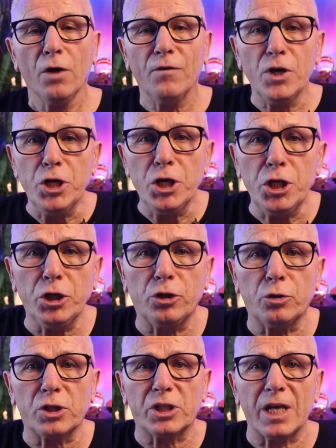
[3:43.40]
We need
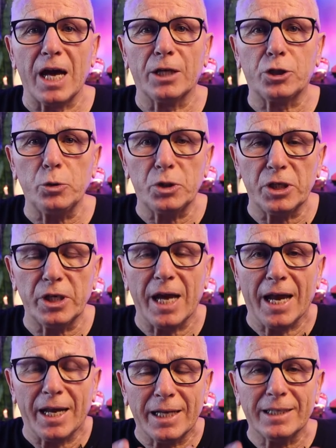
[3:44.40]
to start choosing
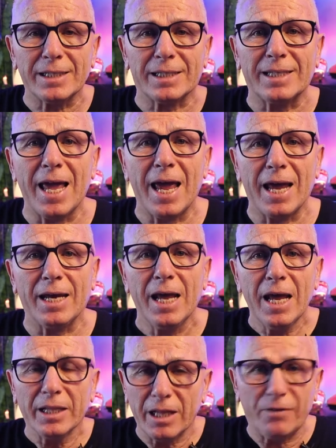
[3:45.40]
and understand
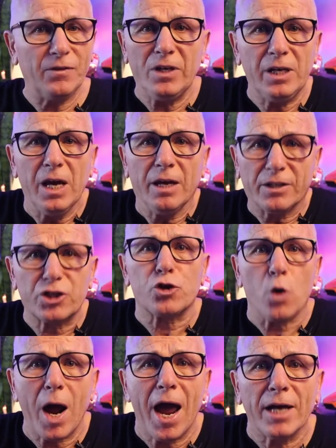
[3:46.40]
that we
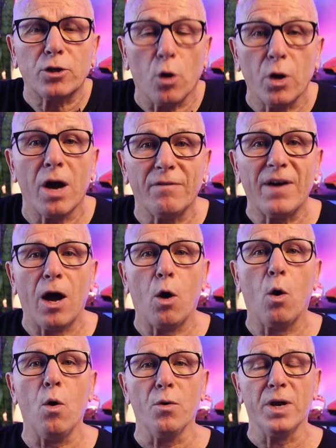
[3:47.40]
tried on our
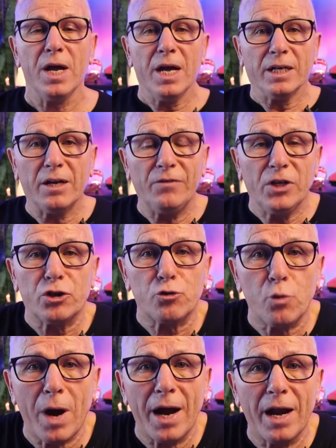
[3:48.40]
own, that we
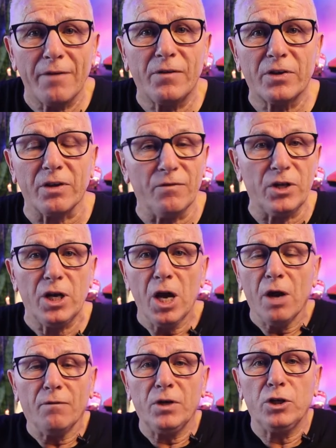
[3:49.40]
tried everything. We,
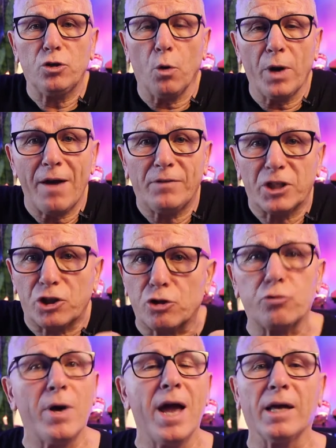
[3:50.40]
we don't have the
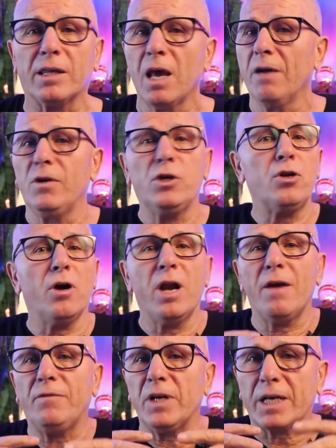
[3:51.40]
strength, we don't
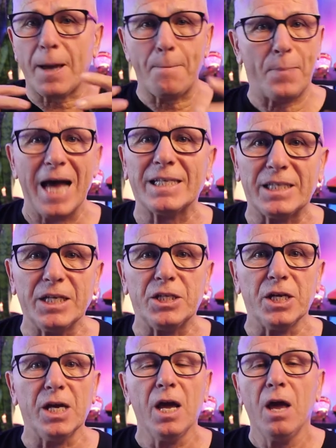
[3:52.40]
have the
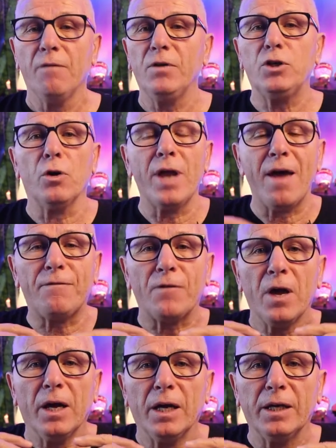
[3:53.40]
capacity, we don't have
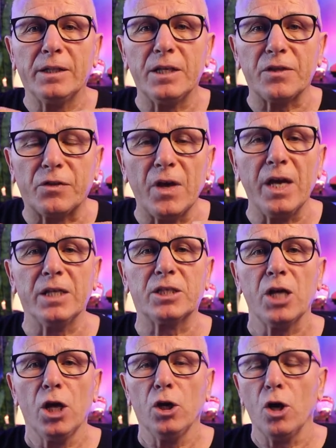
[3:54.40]
uh, the
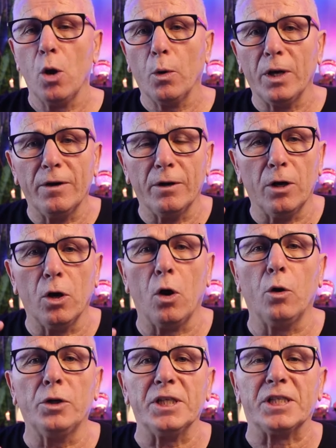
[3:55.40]
things, you know, in, in
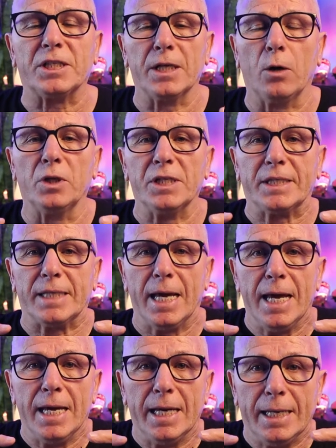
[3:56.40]
all this, all this
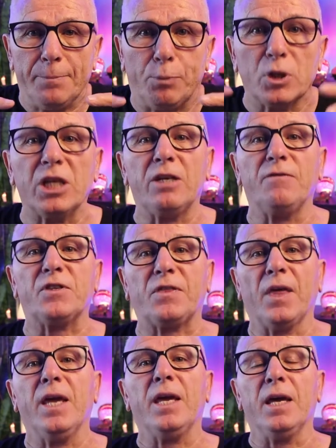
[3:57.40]
uh, positive
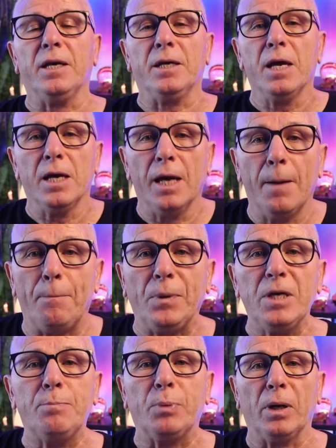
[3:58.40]
thinking uh,
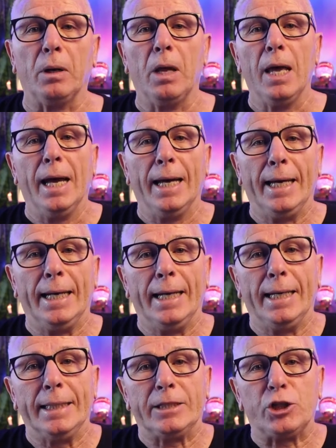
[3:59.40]
people uh,